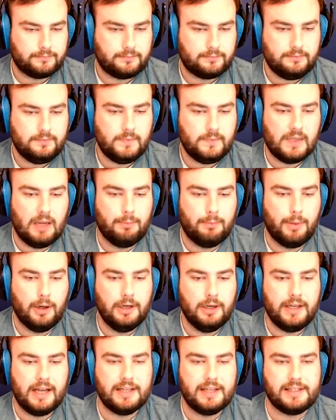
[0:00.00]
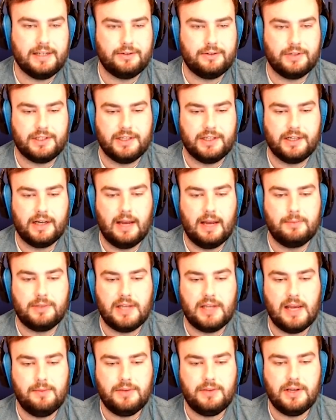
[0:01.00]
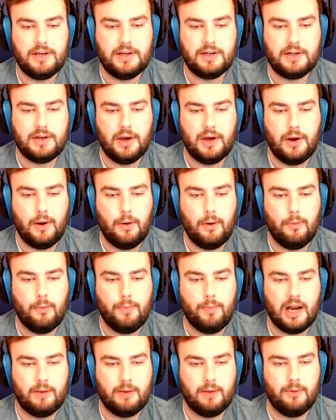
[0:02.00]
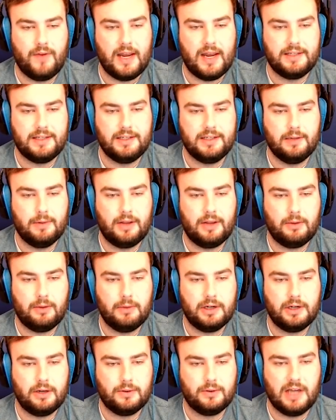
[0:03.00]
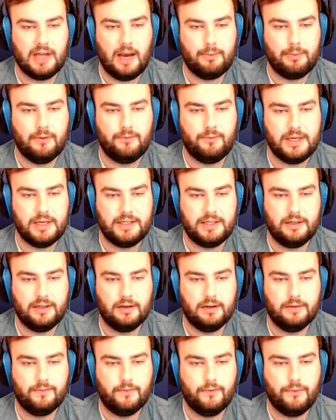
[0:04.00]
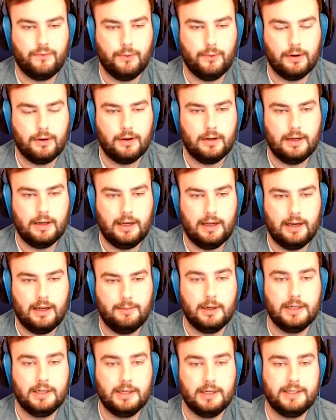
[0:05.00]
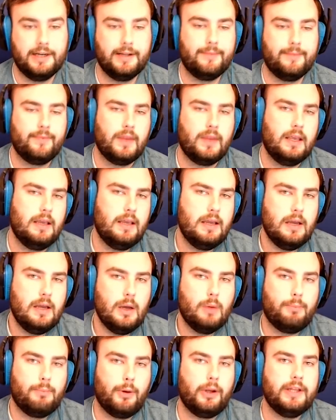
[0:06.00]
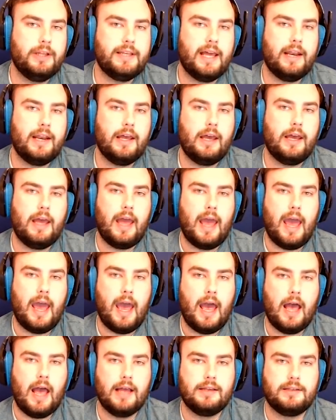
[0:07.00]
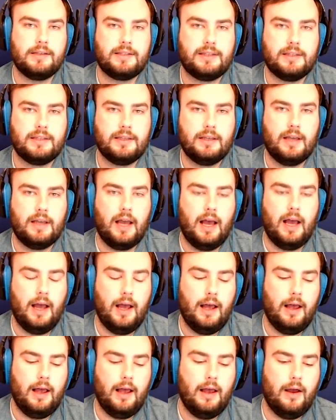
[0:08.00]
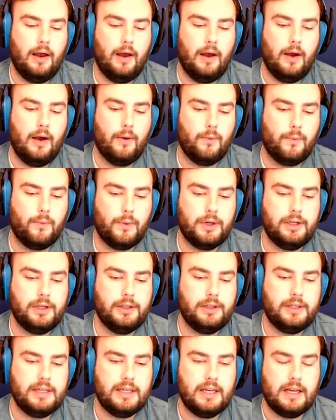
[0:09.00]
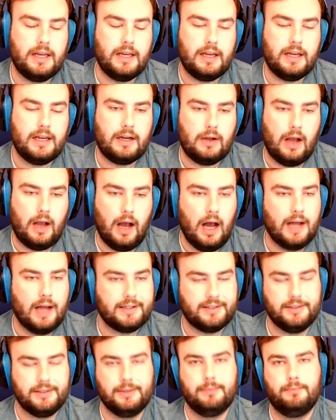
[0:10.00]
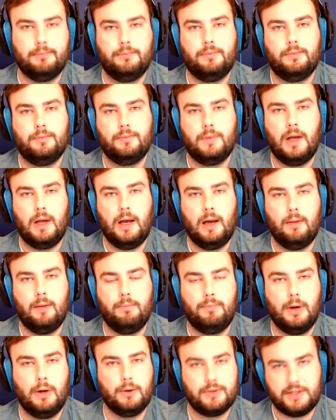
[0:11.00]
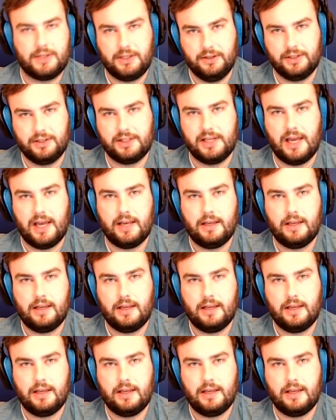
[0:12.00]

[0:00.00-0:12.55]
Now, Bernadetta is interesting. I'm tempted to go bottom of A tier, but I think I'm going to go top of B tier for Bernadetta. Bernadetta has a really awesome bow skill set.